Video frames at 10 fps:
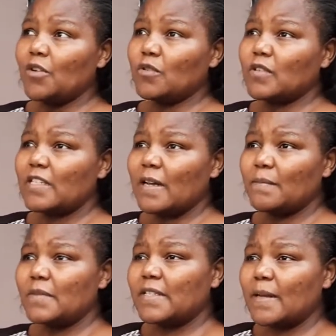also
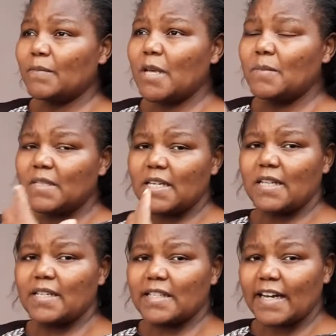sometimes
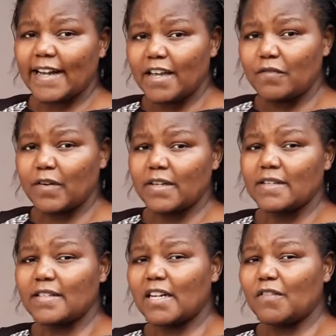the saliva
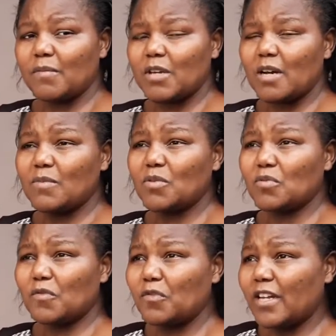becomes so full.